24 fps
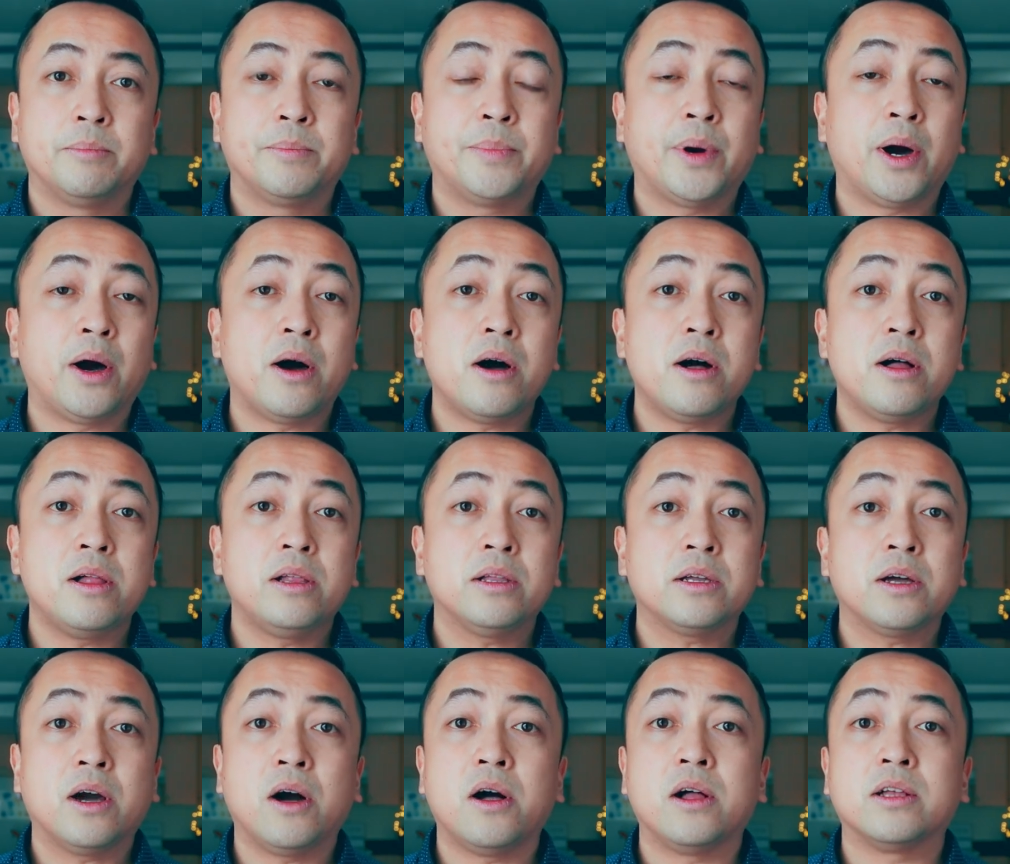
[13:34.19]

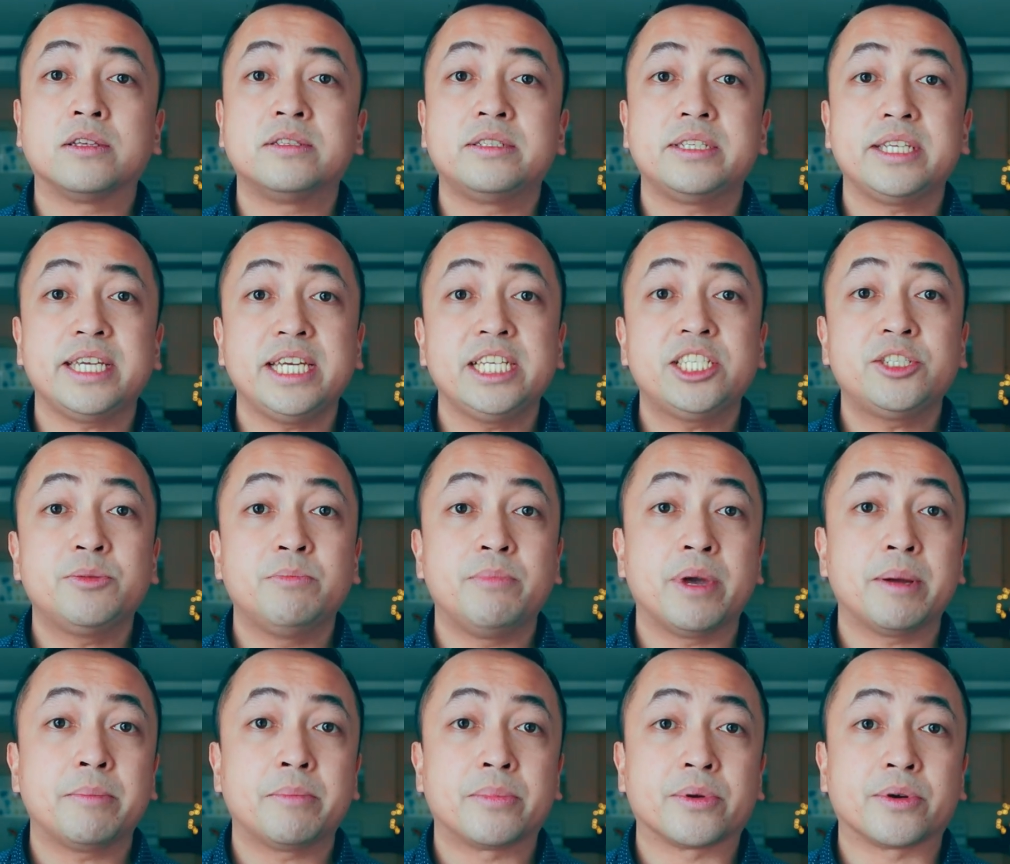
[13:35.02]
Paul calls each
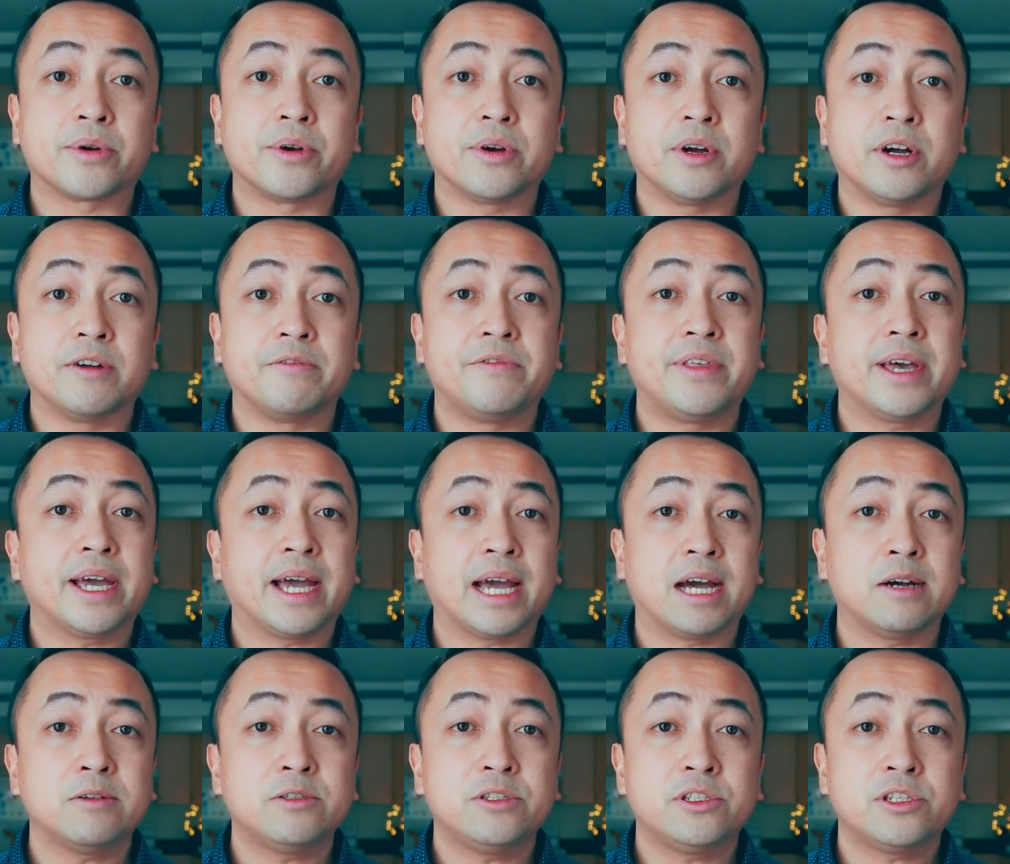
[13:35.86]
member of the
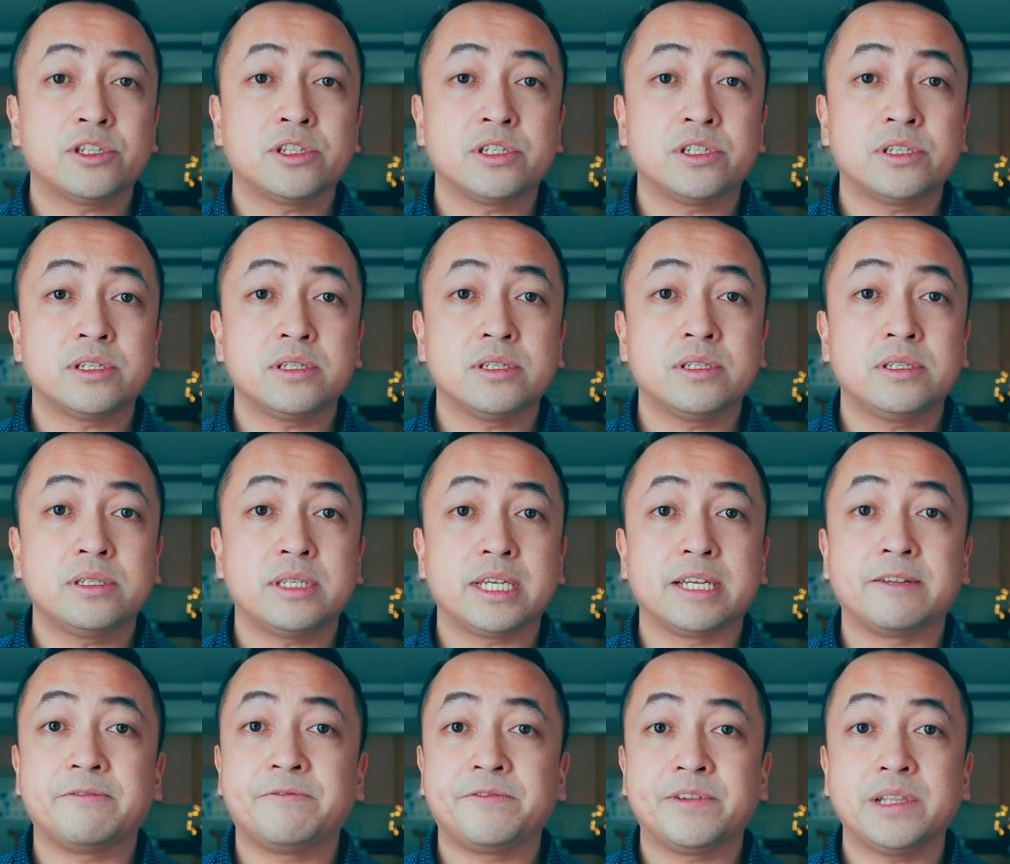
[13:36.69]
house churches
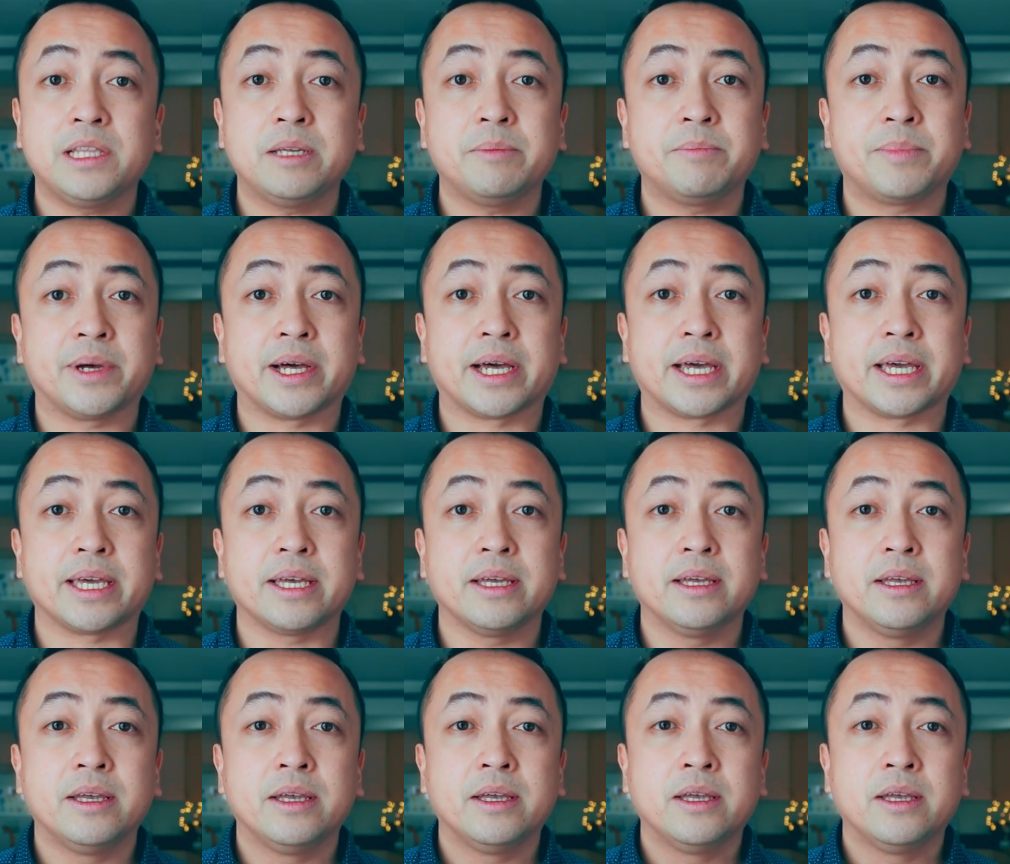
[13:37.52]
in Philippi